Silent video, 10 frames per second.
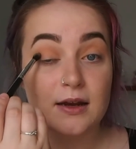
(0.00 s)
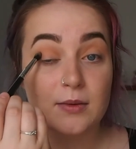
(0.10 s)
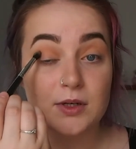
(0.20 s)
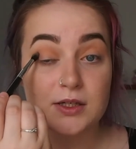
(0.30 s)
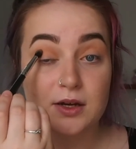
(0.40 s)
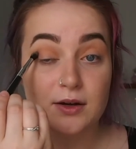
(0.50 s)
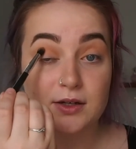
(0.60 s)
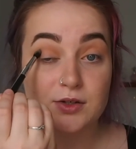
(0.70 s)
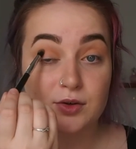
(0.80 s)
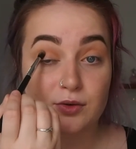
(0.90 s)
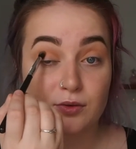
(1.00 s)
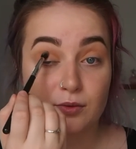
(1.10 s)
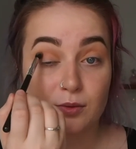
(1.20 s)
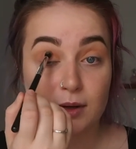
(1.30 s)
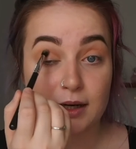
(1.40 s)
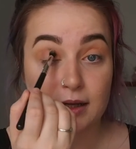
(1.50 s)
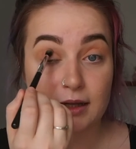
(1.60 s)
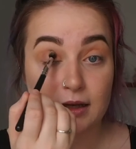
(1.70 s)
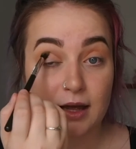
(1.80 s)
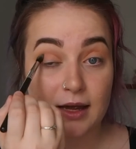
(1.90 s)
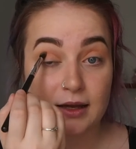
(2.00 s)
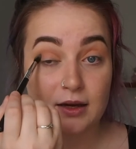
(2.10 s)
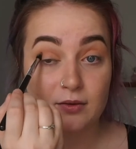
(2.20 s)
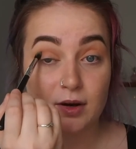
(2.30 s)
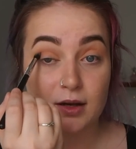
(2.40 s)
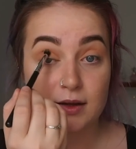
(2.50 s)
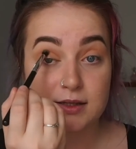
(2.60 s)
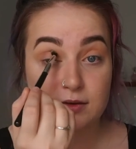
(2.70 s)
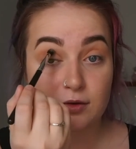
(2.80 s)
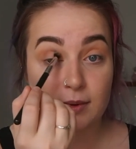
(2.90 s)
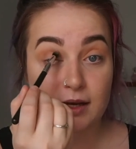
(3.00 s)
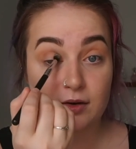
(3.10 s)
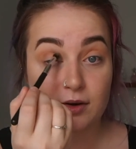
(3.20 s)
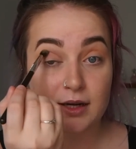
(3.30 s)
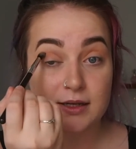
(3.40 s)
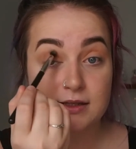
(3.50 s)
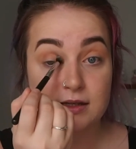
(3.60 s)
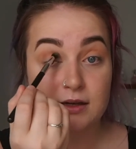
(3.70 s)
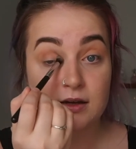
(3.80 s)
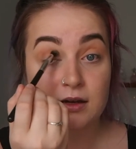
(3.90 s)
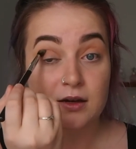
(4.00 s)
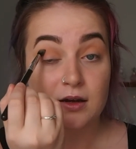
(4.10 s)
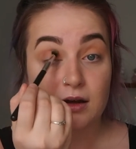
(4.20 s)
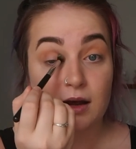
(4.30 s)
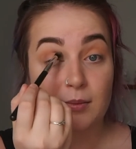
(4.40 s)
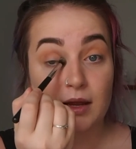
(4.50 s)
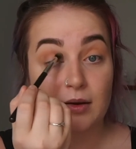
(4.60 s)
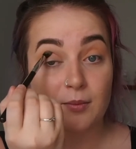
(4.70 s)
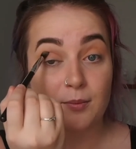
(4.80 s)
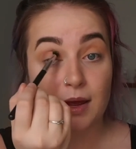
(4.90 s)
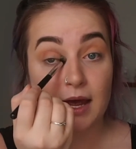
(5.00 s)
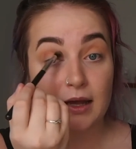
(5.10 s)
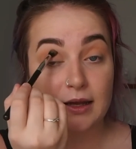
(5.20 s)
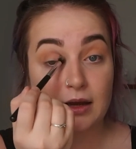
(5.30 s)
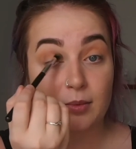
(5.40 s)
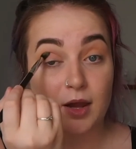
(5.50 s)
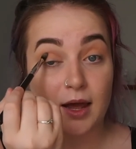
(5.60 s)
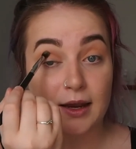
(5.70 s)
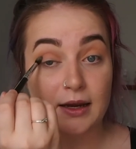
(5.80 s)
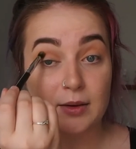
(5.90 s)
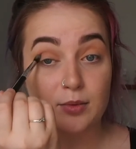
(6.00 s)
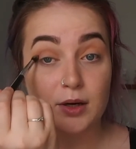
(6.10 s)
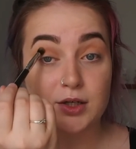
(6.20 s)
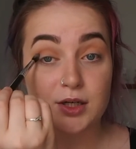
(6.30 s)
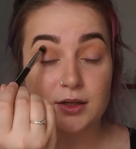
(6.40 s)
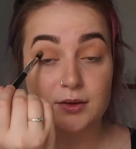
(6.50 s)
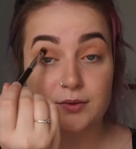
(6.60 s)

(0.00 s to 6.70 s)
I'm just going to really lightly run this through my crease. I'm like barely applying any pressure.